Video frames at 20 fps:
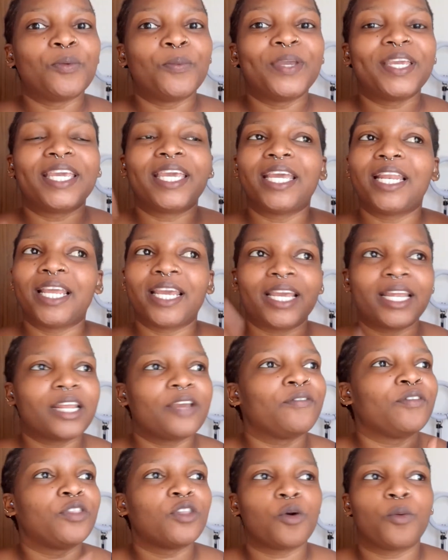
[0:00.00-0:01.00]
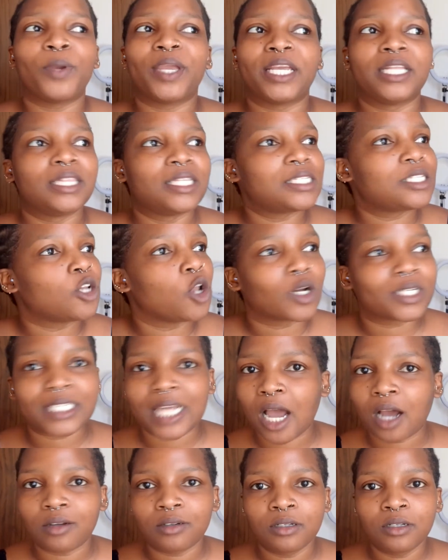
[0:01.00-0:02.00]
We're killing it, even though we're in this
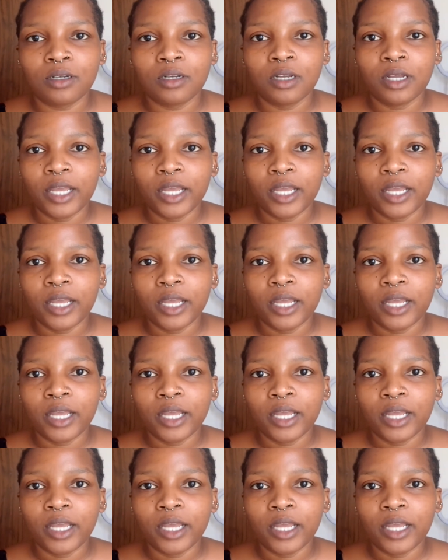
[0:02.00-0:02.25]
lockdown.